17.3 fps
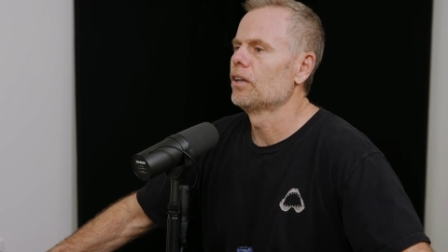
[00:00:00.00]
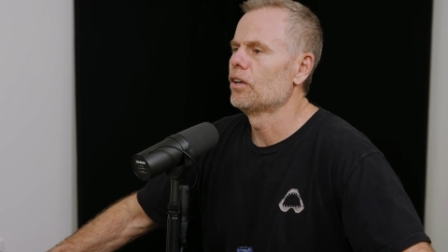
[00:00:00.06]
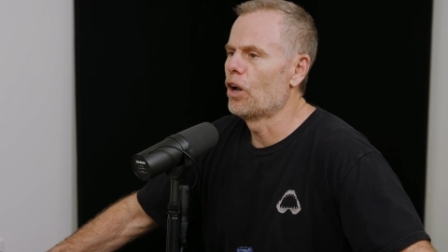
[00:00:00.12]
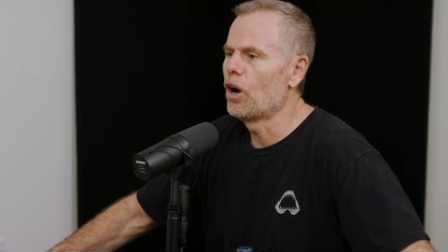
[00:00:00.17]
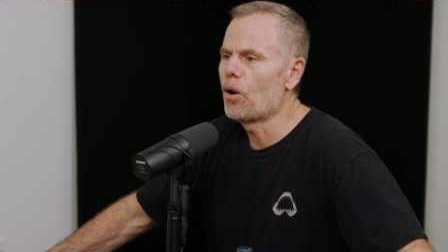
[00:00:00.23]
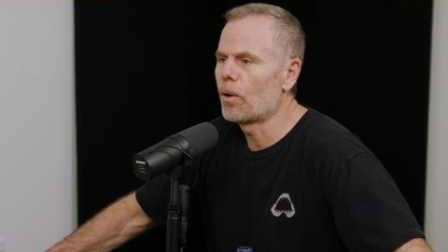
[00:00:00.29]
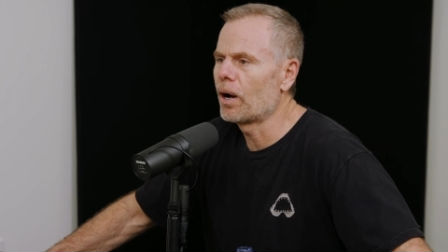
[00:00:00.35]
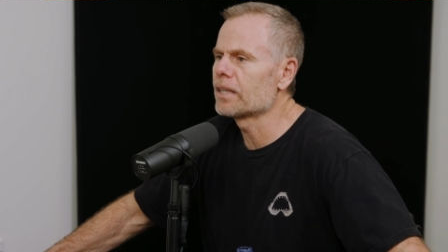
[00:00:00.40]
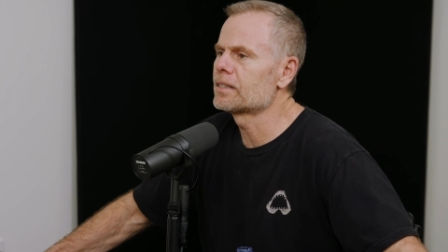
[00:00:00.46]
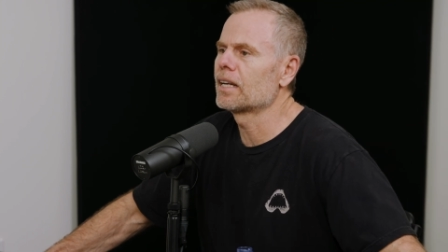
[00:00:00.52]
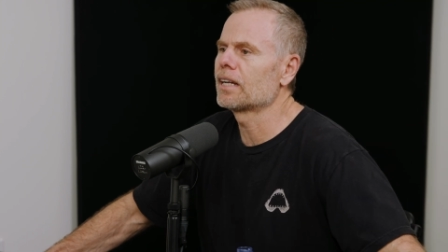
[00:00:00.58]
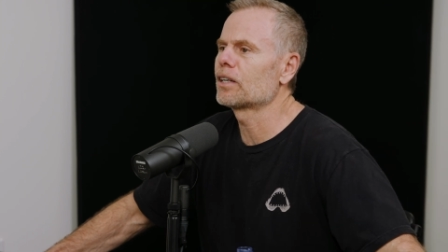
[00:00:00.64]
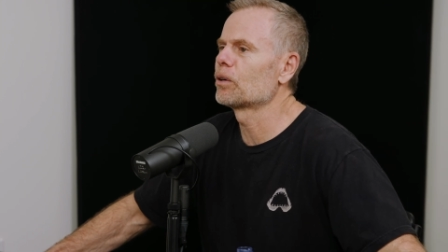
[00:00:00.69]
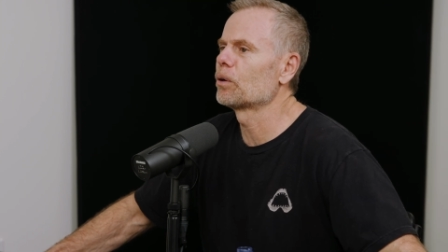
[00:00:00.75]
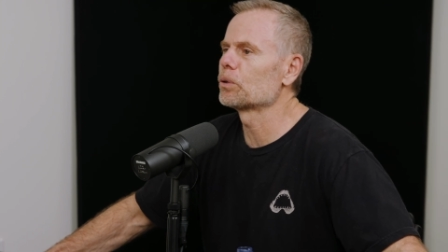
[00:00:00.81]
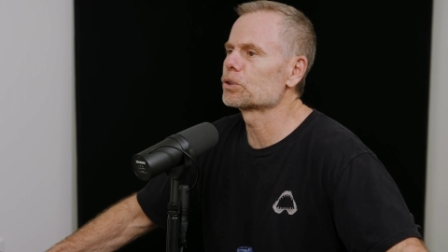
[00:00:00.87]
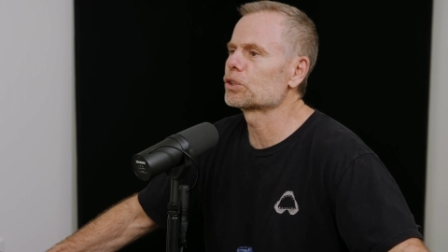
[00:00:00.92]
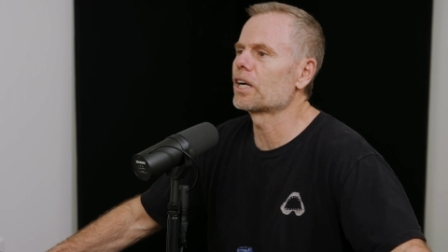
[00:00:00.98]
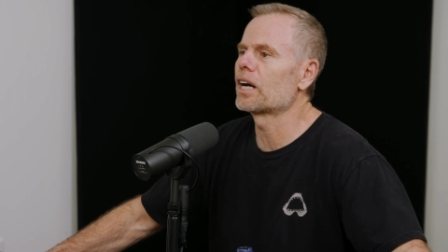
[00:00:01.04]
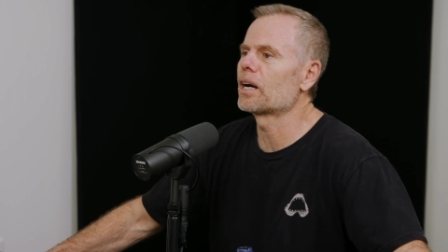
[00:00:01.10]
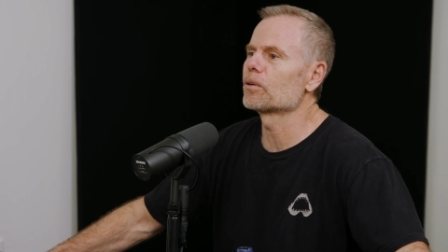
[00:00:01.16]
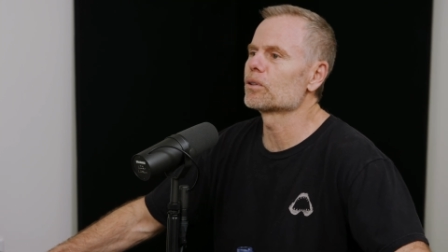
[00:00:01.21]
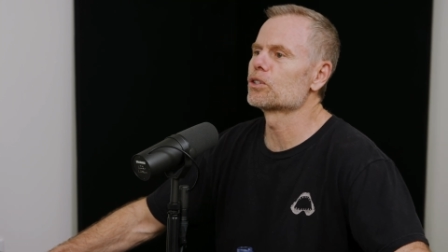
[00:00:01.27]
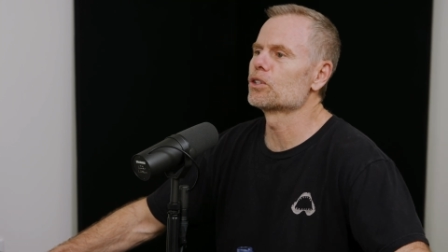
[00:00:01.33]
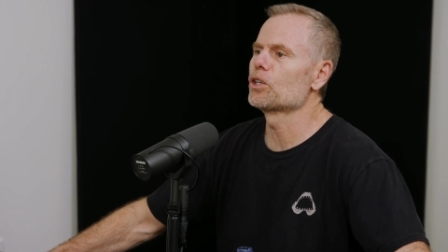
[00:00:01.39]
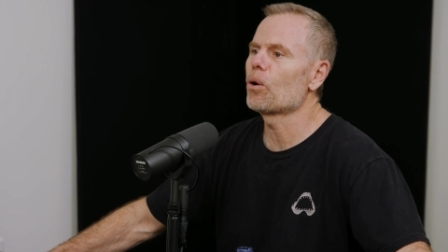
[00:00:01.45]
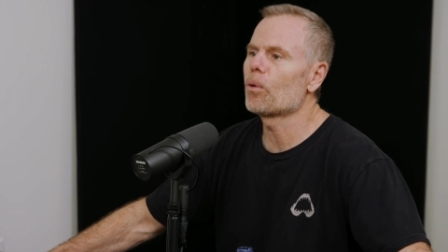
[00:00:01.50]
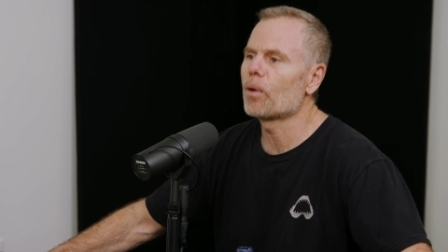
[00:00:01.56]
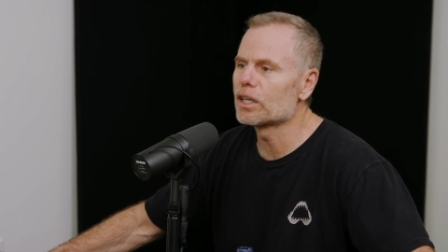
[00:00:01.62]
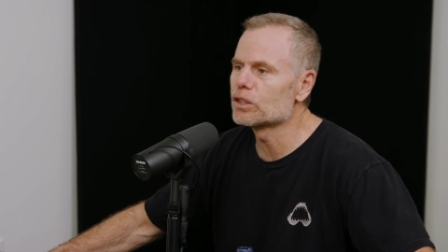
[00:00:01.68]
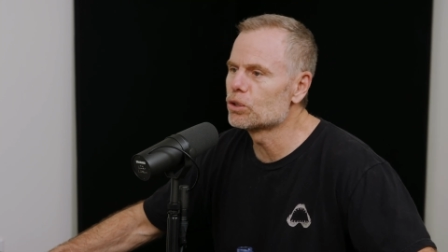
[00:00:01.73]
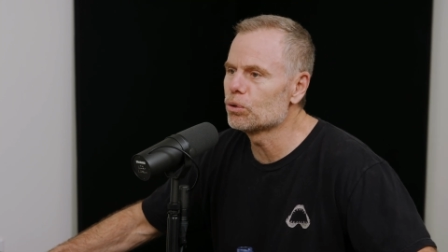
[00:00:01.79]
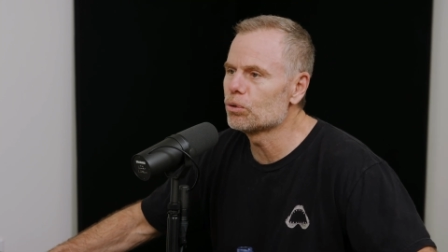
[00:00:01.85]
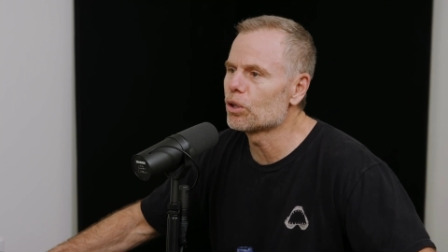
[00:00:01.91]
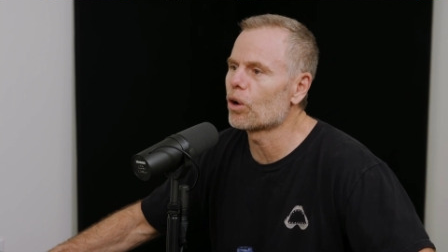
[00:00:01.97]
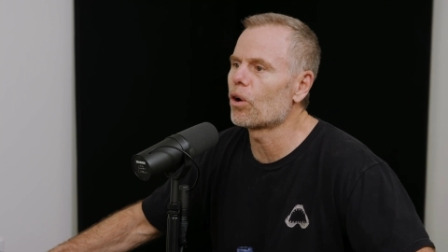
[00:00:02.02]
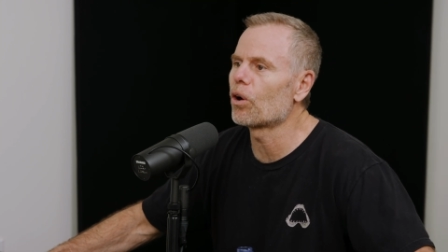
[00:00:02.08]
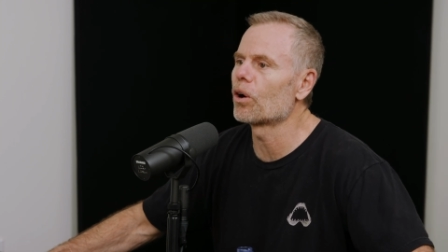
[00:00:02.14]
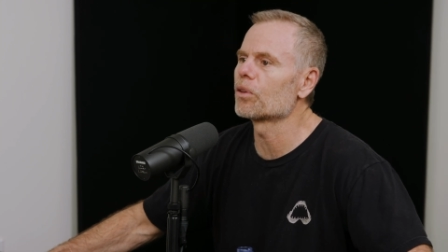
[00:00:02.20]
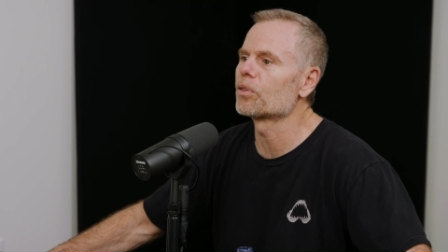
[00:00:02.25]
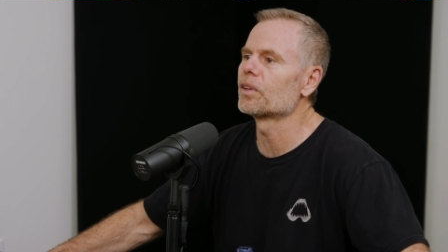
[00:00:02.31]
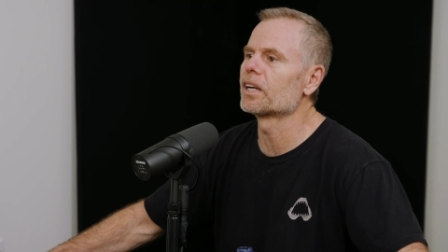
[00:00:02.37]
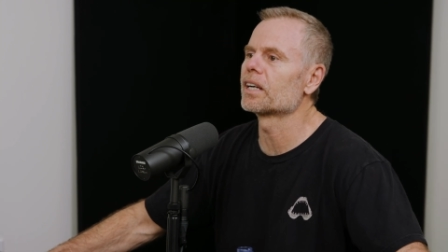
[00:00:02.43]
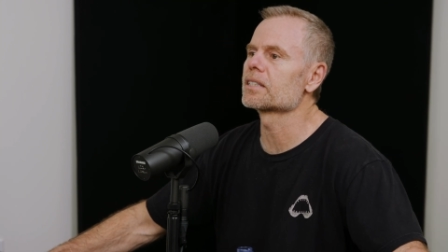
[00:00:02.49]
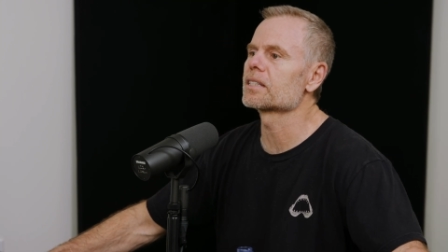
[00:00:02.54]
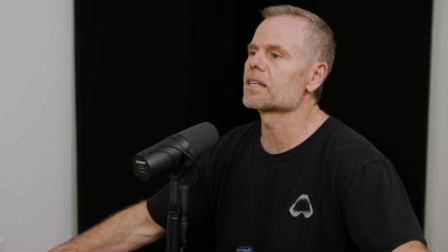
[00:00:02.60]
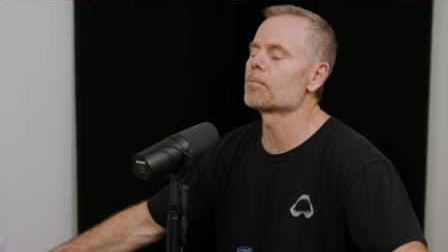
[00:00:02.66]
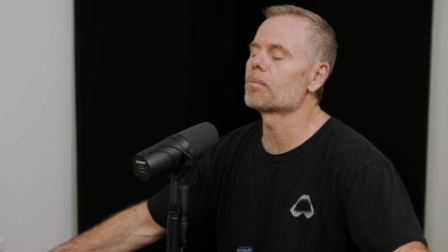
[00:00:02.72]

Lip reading: No, I take cold showers. No, I do the hard things.